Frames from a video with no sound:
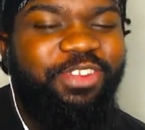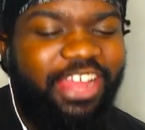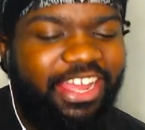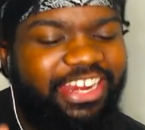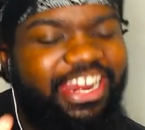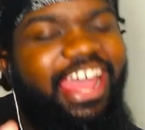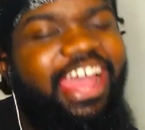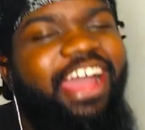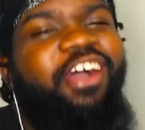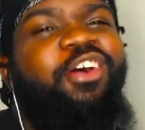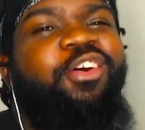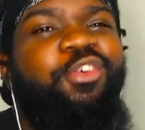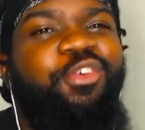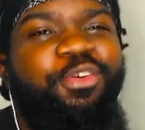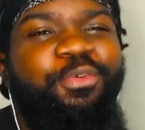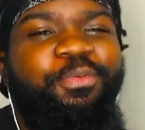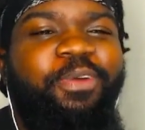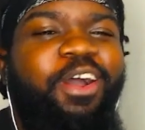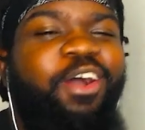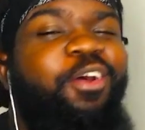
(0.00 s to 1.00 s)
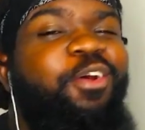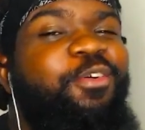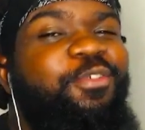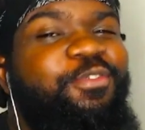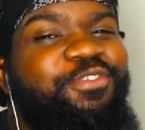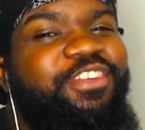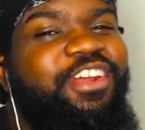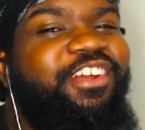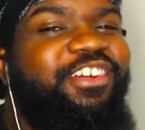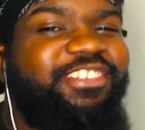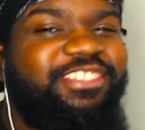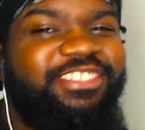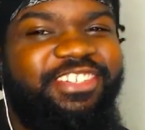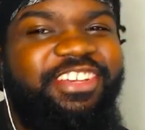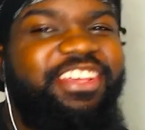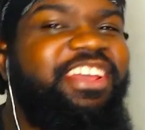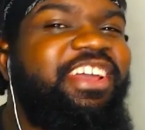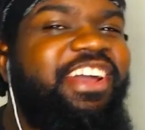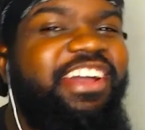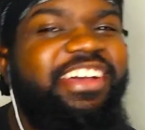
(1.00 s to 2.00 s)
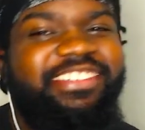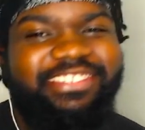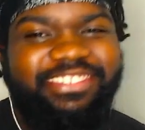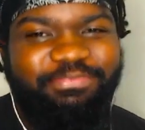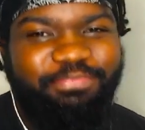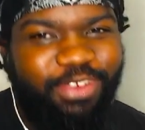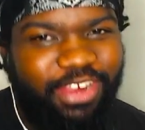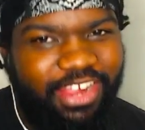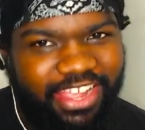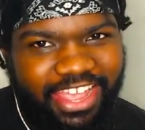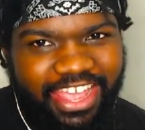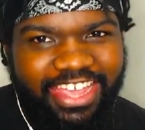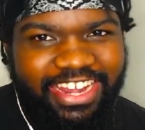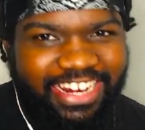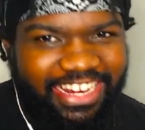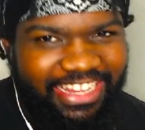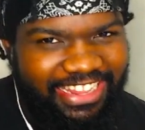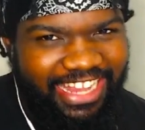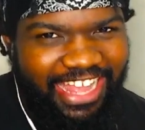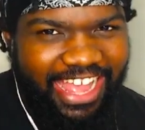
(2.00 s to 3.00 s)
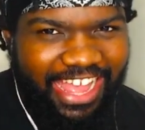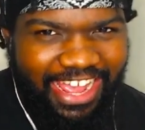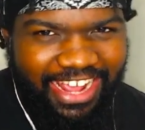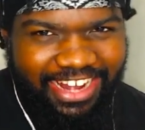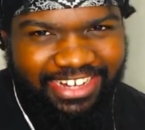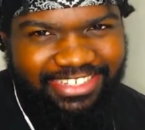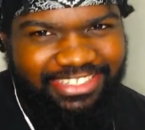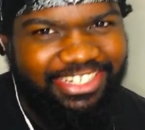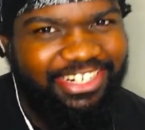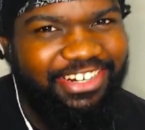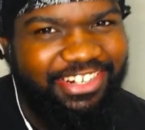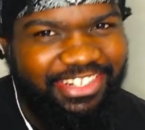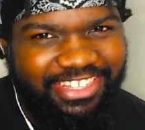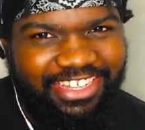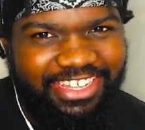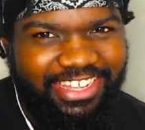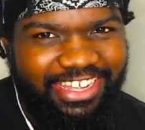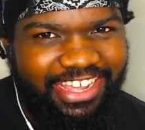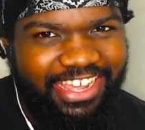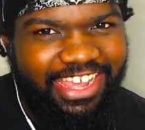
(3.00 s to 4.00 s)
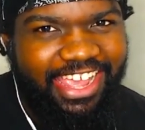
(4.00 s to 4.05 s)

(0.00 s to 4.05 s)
Like, not old, but older. So he probably ate a lot of turkey.